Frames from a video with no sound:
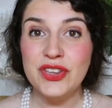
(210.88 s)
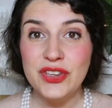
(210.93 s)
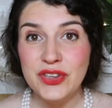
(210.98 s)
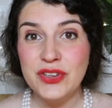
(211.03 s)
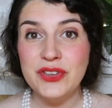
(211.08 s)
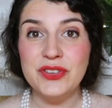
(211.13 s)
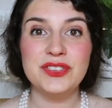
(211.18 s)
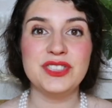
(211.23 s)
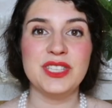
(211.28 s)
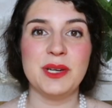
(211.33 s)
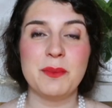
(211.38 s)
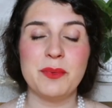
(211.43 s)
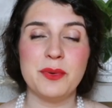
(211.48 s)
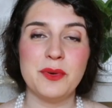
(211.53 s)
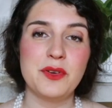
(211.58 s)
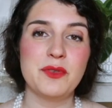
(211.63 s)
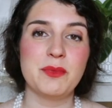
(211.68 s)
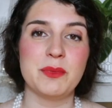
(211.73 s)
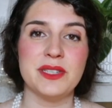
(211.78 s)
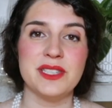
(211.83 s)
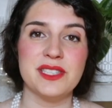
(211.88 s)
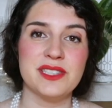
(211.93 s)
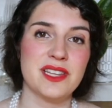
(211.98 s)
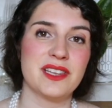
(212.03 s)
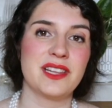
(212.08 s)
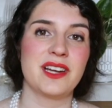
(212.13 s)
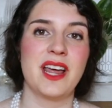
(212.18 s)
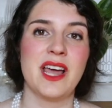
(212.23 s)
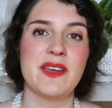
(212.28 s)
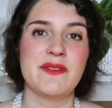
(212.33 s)
huge improvements to
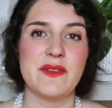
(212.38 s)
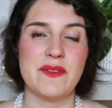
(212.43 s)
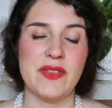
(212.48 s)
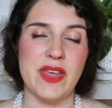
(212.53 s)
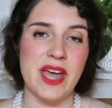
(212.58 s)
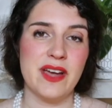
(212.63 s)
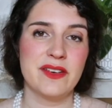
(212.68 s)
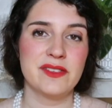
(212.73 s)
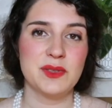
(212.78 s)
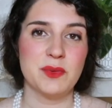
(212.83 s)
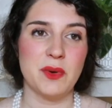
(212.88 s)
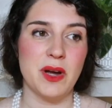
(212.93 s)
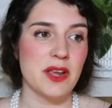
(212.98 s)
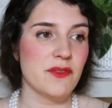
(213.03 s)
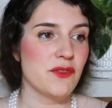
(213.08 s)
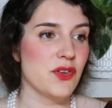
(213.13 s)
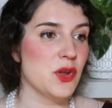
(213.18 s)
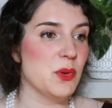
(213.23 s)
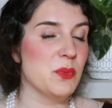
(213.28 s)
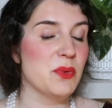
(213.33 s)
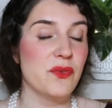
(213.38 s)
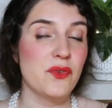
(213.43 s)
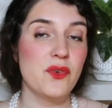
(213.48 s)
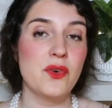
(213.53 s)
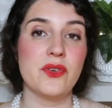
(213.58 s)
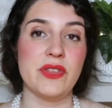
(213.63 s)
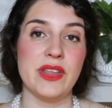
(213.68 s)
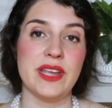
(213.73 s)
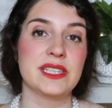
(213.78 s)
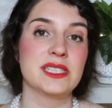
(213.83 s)
the life of the housewife who
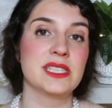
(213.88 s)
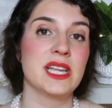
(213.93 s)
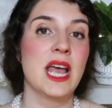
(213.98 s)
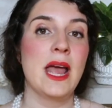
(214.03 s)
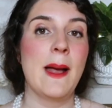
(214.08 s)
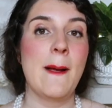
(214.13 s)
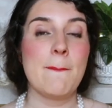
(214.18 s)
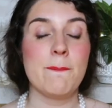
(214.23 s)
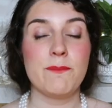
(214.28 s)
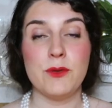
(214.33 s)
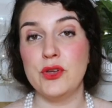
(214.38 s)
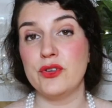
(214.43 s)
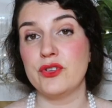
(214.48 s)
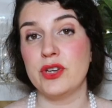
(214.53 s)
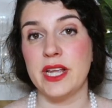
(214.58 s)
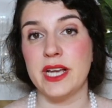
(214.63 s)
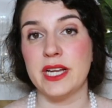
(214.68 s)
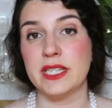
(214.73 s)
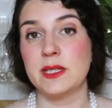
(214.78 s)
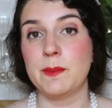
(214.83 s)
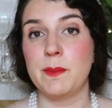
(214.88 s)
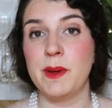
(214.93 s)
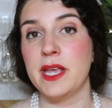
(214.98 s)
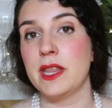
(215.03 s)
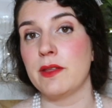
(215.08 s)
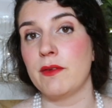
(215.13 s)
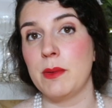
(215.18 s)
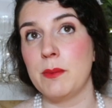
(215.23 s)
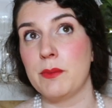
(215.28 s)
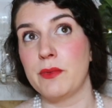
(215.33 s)
before this usually had to
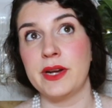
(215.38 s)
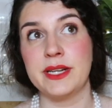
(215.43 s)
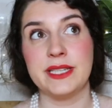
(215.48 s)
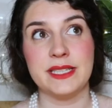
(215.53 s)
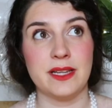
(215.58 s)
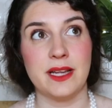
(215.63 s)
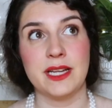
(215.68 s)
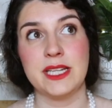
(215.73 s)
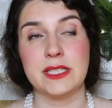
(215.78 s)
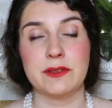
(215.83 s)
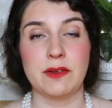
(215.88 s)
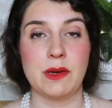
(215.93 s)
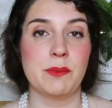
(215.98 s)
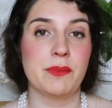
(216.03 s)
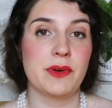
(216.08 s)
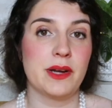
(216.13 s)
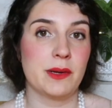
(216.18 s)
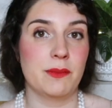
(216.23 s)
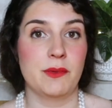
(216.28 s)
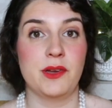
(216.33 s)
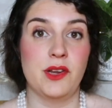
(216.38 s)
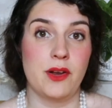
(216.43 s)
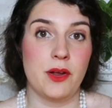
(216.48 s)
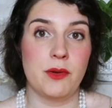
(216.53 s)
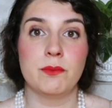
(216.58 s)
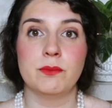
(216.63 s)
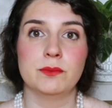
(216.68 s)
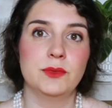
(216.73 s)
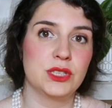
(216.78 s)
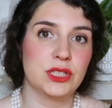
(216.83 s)
bake their own bread, slice their own bread, and you
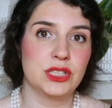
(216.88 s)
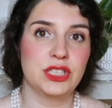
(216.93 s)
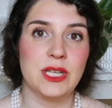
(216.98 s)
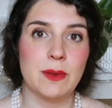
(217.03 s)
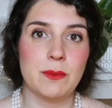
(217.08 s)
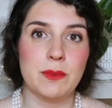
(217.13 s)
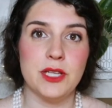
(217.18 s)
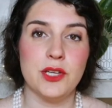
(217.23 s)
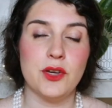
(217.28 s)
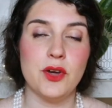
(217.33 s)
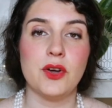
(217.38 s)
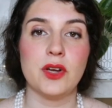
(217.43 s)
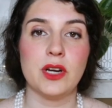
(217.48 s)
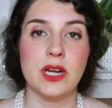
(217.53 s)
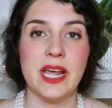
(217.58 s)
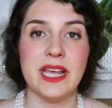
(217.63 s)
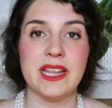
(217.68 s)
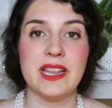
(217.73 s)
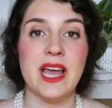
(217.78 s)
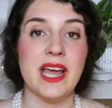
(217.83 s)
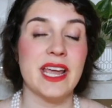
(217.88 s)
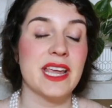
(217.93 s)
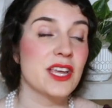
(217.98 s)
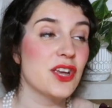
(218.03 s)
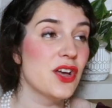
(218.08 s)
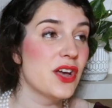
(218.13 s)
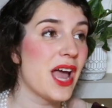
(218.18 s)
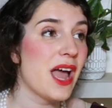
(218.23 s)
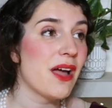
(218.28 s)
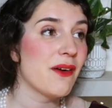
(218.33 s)
know, just generally cook like that. It
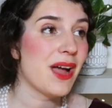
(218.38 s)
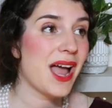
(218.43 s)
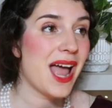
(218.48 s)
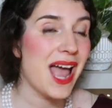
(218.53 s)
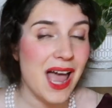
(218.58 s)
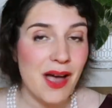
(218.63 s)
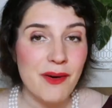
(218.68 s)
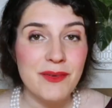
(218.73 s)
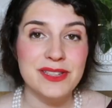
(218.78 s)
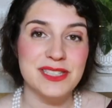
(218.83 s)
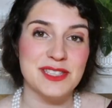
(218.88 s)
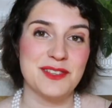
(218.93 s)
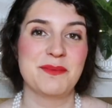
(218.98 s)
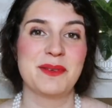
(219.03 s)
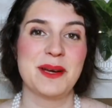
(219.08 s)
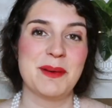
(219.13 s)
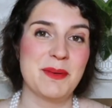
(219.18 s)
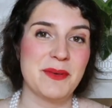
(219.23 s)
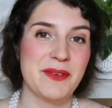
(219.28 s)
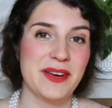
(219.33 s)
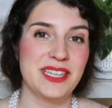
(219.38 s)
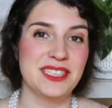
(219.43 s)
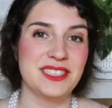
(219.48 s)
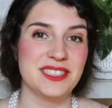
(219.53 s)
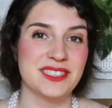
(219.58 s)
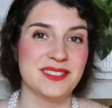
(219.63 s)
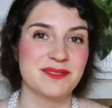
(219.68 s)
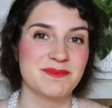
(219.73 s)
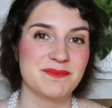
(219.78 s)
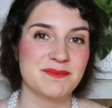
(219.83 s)
cut out hours of
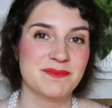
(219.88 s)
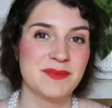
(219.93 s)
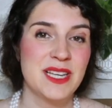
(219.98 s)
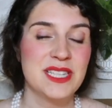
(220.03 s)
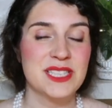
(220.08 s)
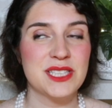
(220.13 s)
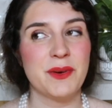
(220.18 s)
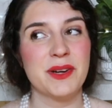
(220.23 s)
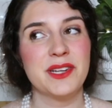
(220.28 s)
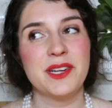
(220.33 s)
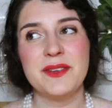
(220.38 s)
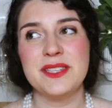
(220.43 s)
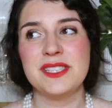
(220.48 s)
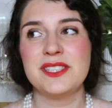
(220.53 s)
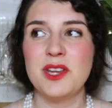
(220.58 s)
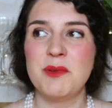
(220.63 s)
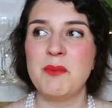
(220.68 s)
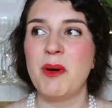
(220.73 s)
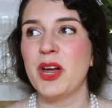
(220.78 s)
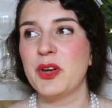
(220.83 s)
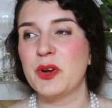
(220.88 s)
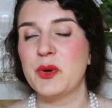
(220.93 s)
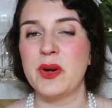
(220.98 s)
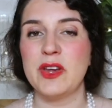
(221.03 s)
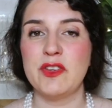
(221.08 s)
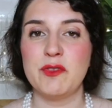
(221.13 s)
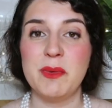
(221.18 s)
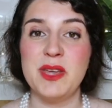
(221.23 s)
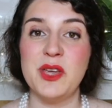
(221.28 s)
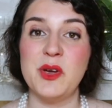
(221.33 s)
preparation. So I know it's no
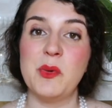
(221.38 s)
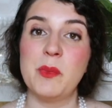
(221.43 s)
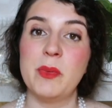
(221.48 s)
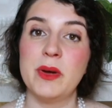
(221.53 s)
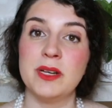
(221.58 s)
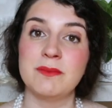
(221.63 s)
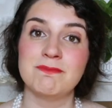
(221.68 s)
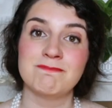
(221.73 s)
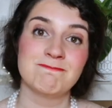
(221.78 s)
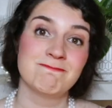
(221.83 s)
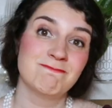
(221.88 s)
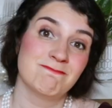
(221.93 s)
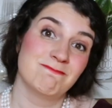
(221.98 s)
microwave meal, but